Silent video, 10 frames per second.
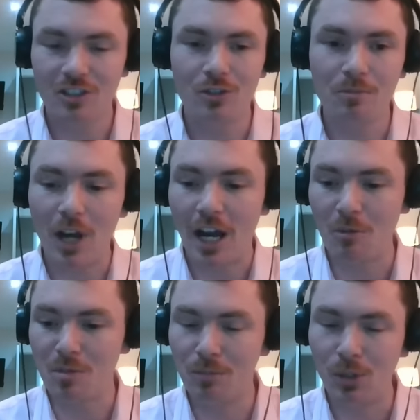to
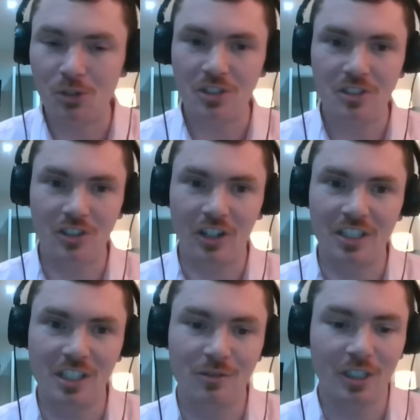help boost
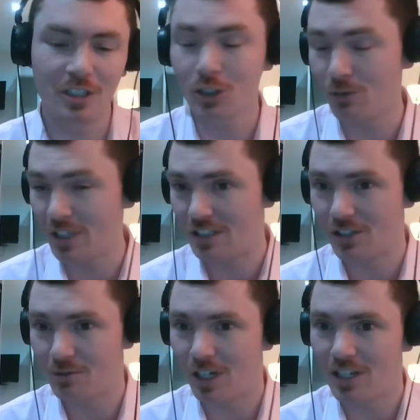scientific
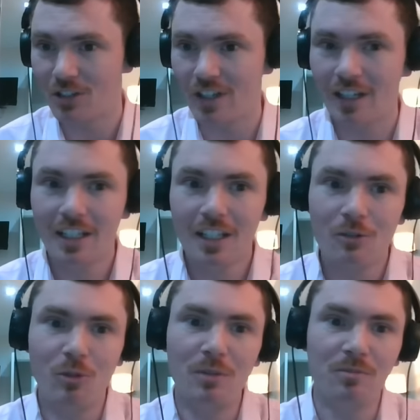careers, right? So that
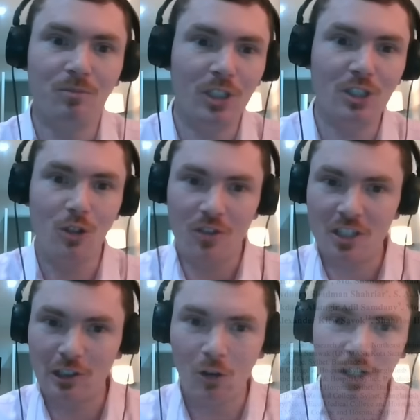when you've got
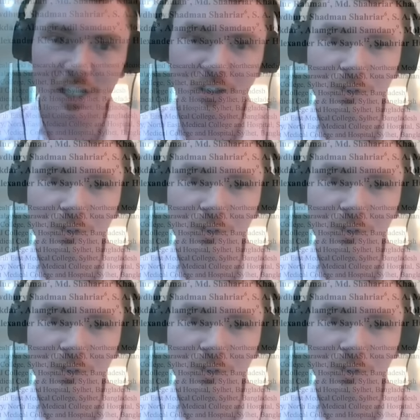this long list